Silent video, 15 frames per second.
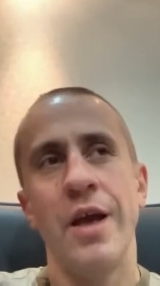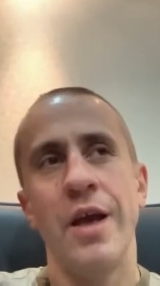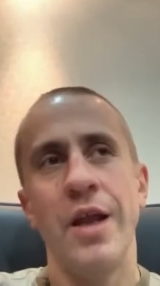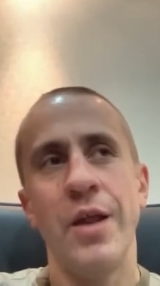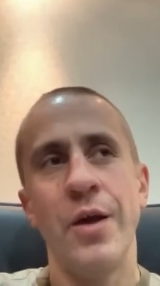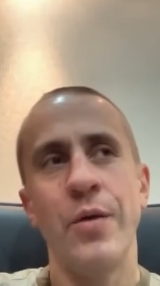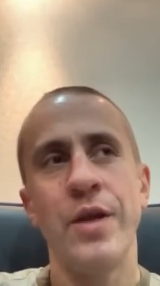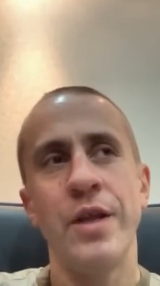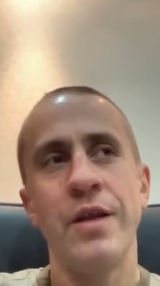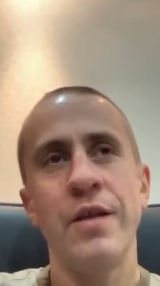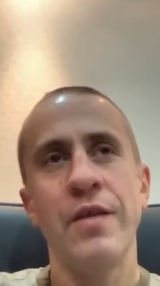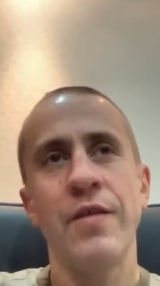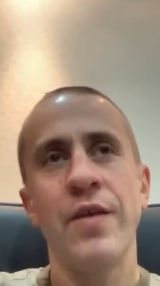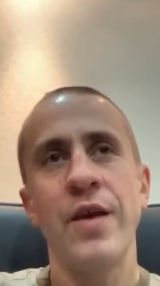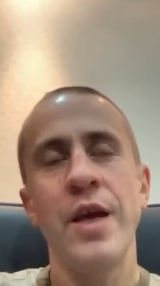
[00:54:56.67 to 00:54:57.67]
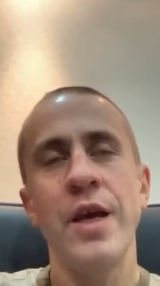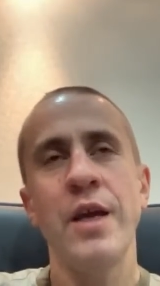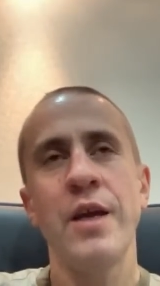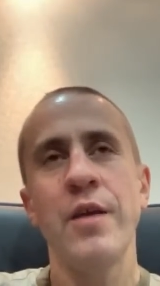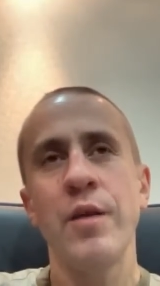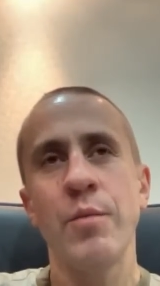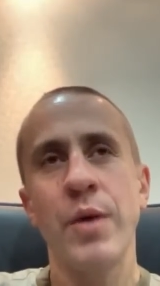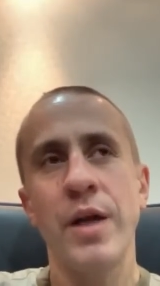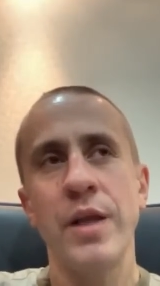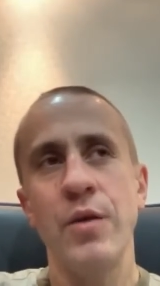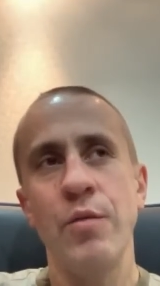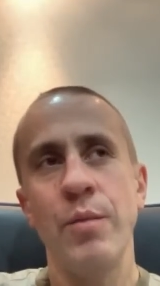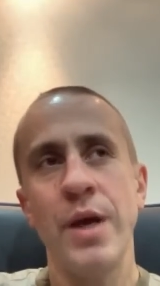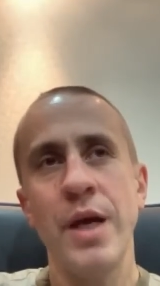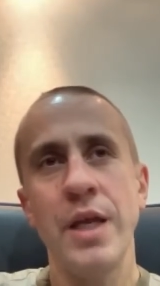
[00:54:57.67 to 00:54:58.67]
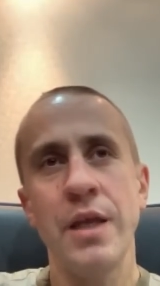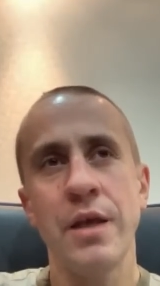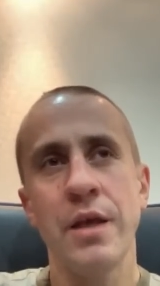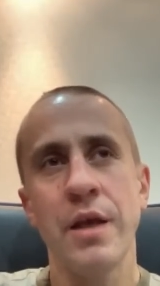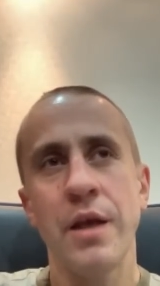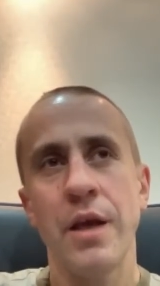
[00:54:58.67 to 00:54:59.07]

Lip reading: They didn't take the money you made,